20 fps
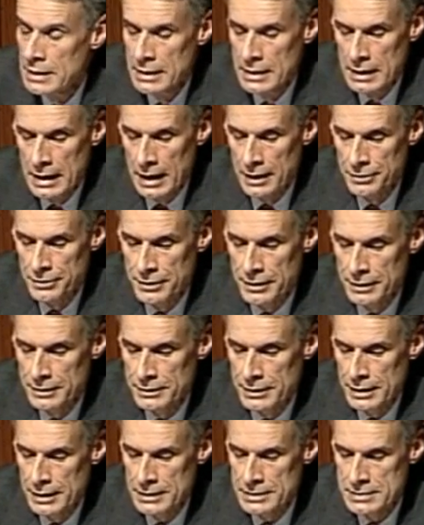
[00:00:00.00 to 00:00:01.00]
I think
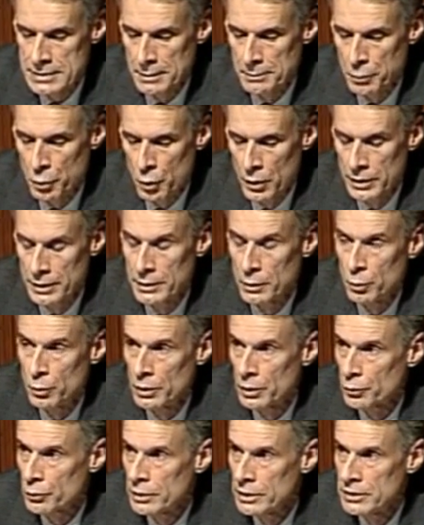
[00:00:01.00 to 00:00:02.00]
that at some point it will
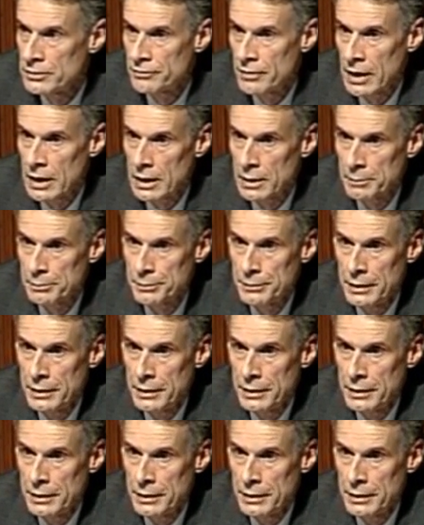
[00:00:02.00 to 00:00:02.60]
redevelop,